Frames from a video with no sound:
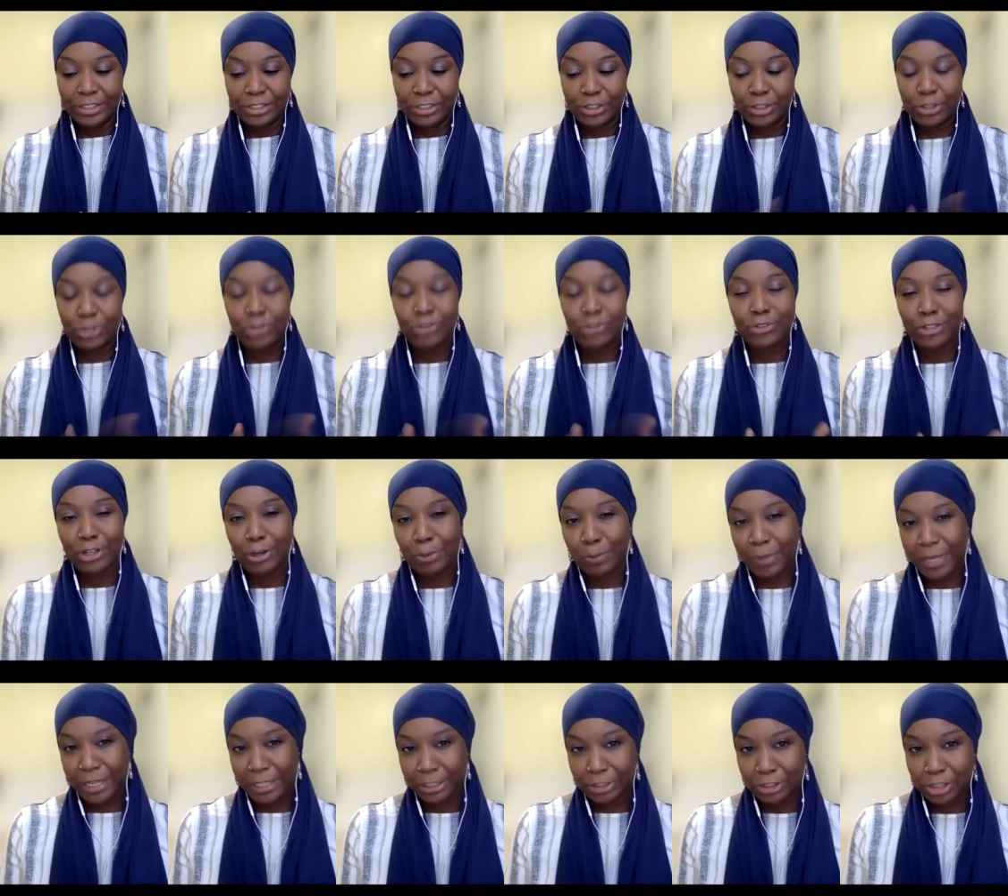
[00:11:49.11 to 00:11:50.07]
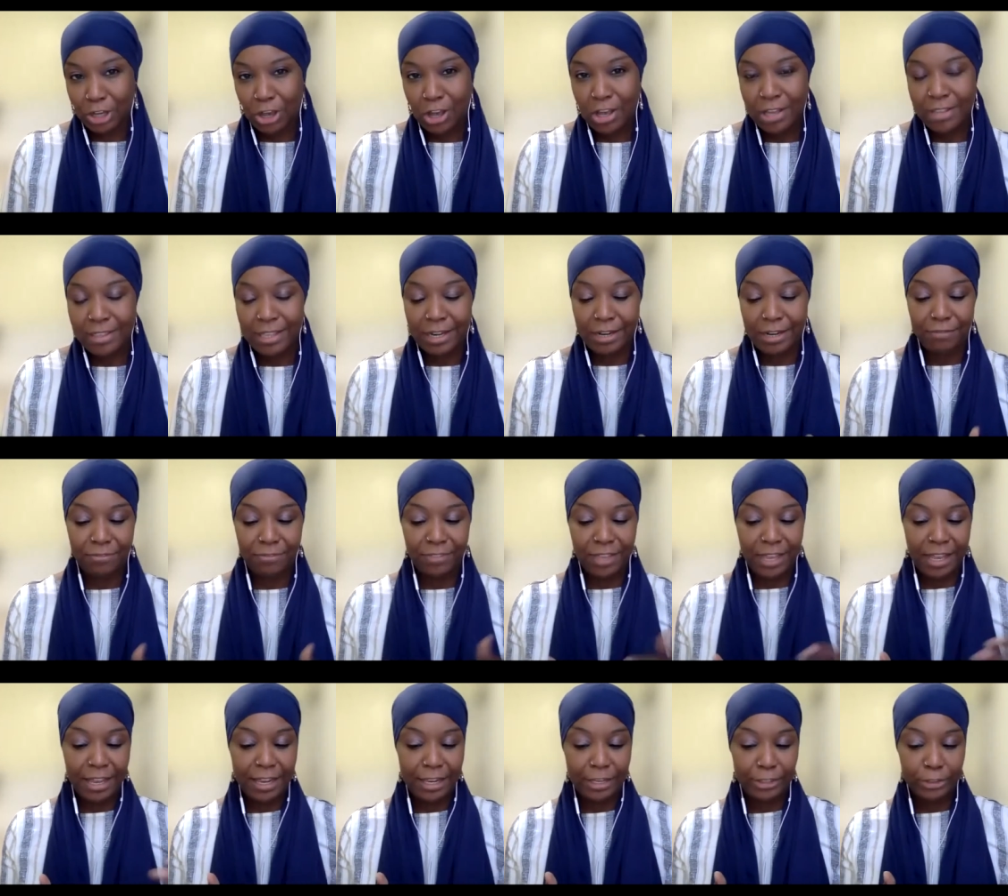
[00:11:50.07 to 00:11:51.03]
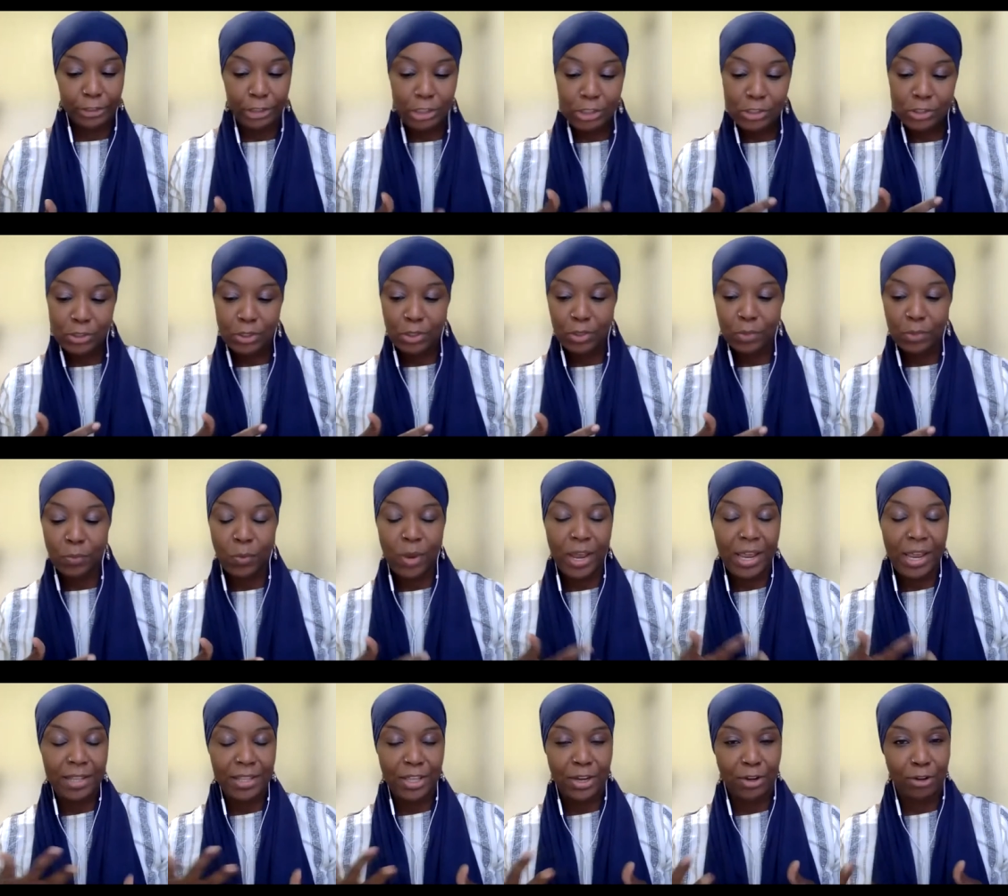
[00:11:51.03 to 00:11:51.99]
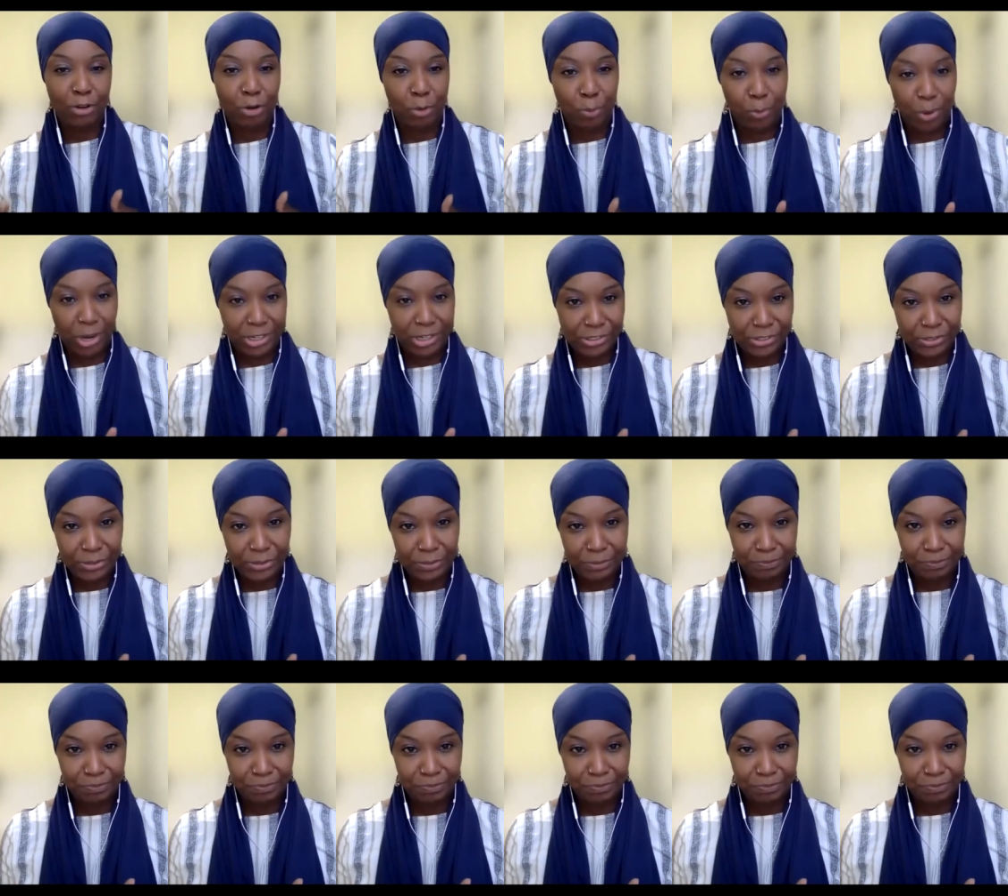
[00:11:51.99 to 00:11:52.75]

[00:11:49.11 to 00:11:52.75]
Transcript: children are being taught that if they look a certain way, they're an oppressor.